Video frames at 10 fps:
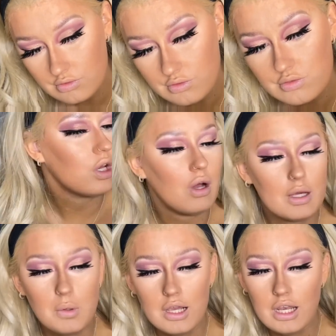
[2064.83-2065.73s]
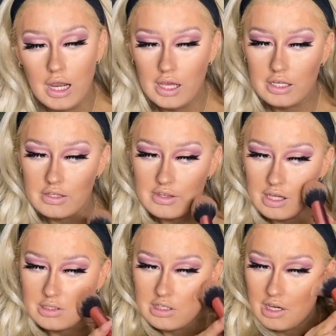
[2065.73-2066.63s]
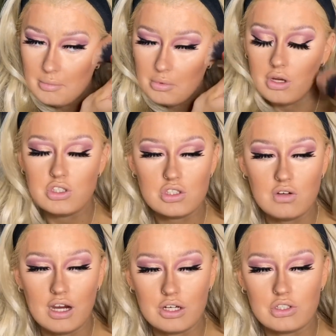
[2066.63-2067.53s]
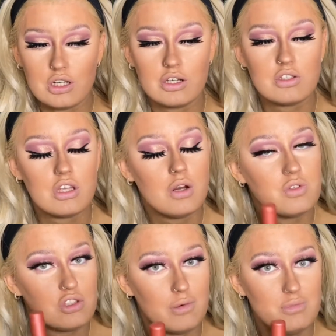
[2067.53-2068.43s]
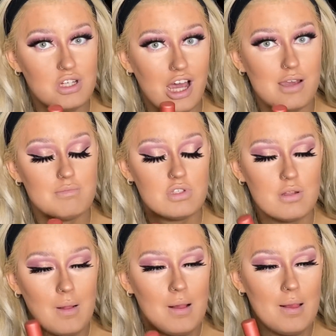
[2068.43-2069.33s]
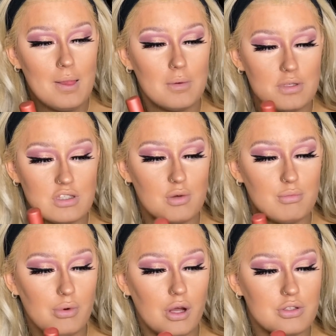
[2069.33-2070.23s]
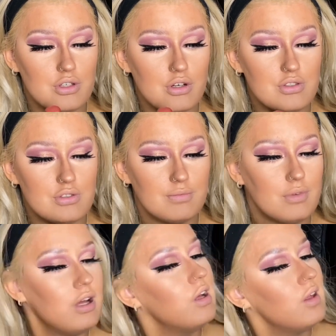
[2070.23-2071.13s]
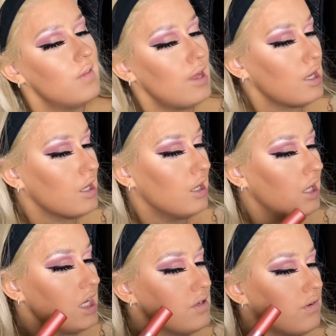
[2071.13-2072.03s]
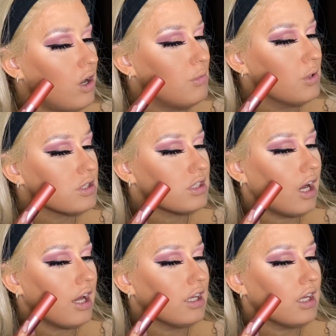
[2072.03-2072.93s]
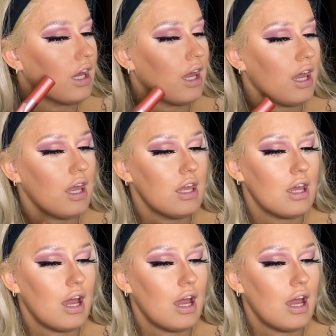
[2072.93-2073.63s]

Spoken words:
I quite like that bronzer actually, because I know sometimes with some bronzers they can leave almost like a